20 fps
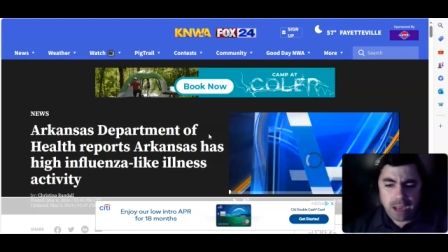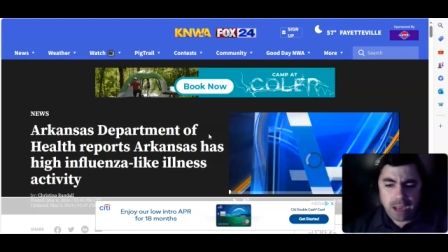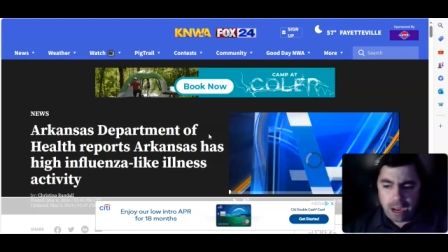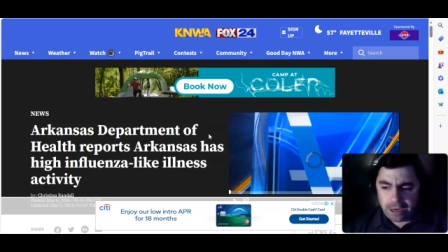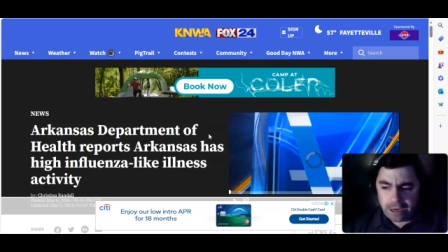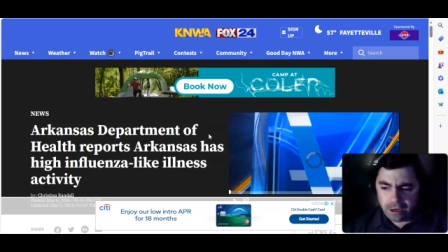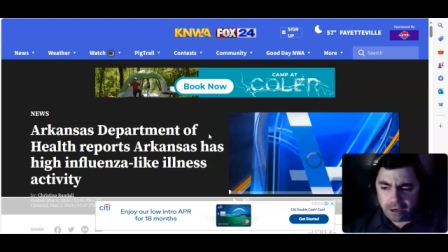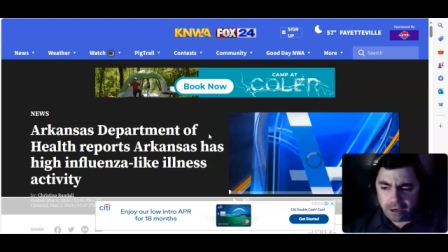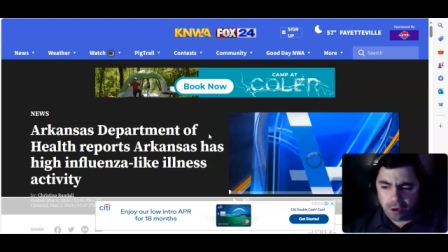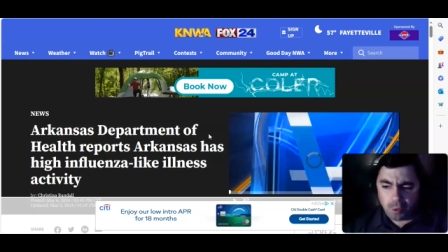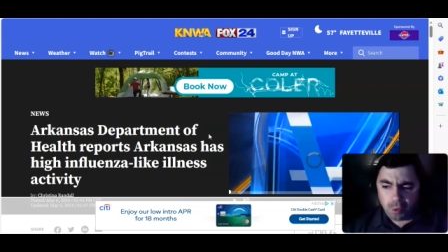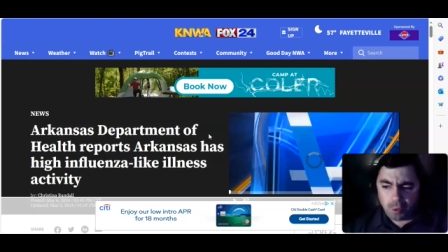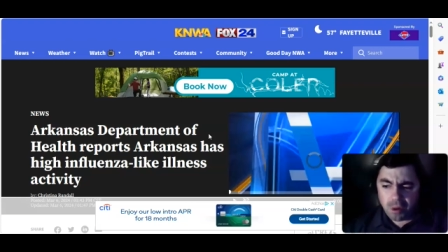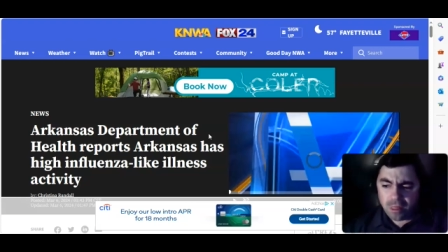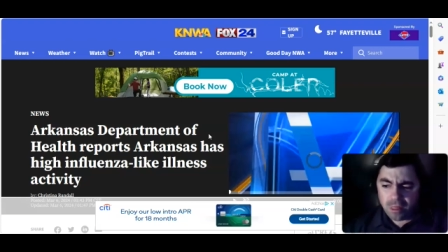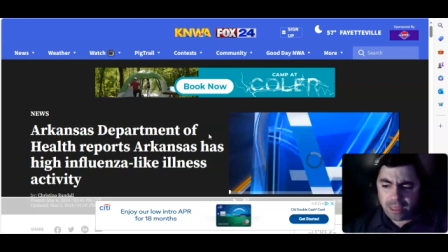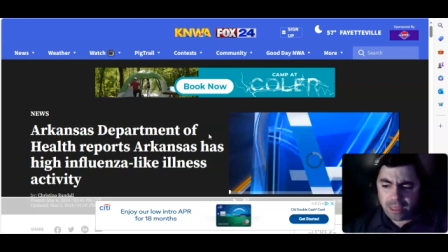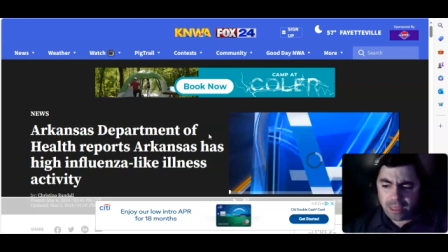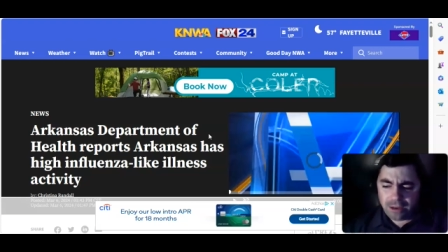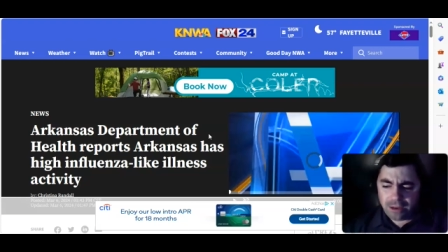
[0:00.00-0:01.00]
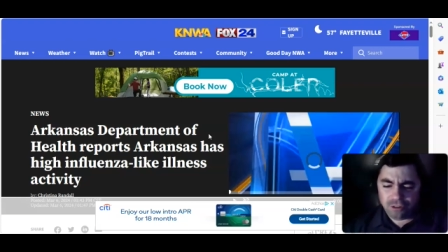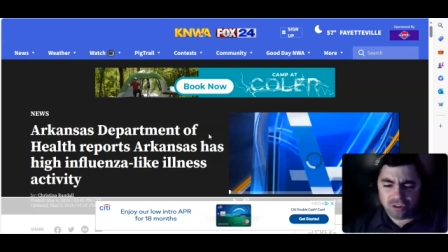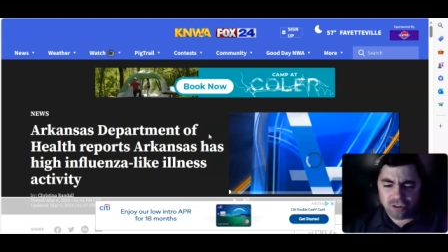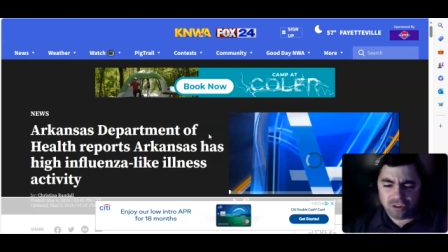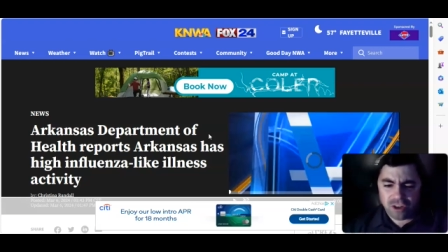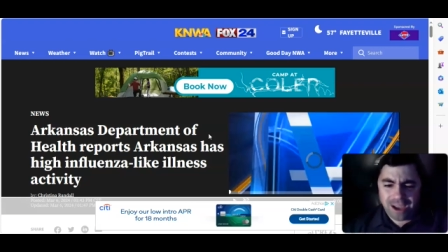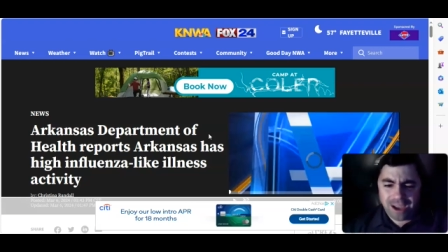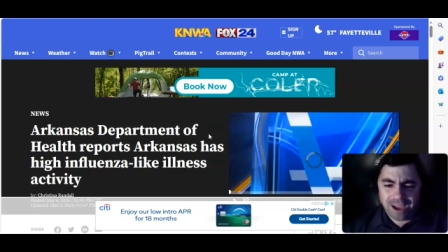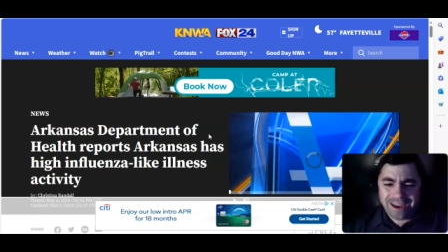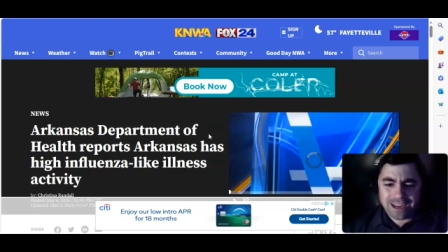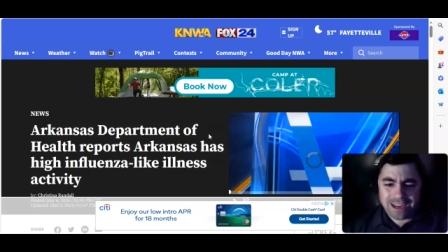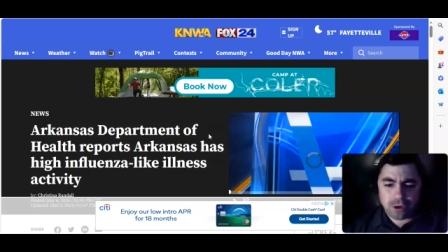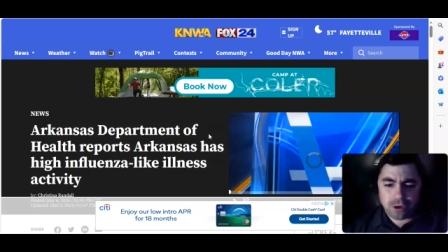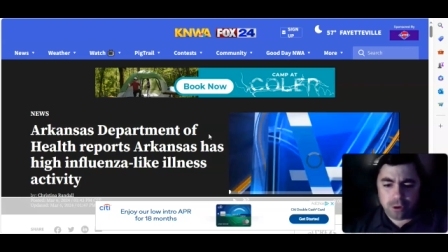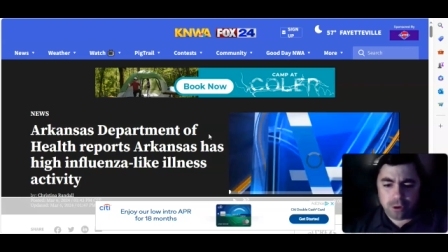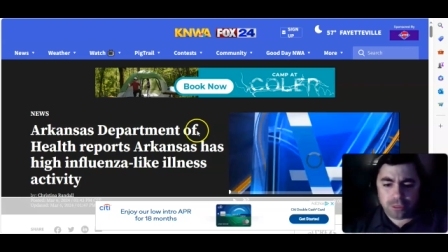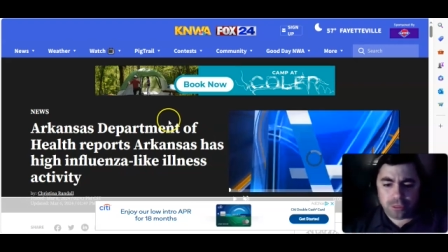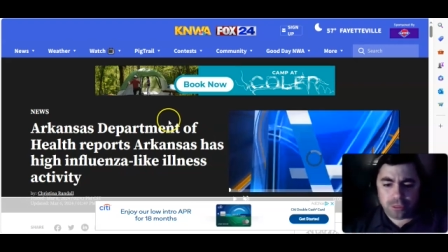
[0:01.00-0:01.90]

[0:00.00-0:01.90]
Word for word: I know that is not a good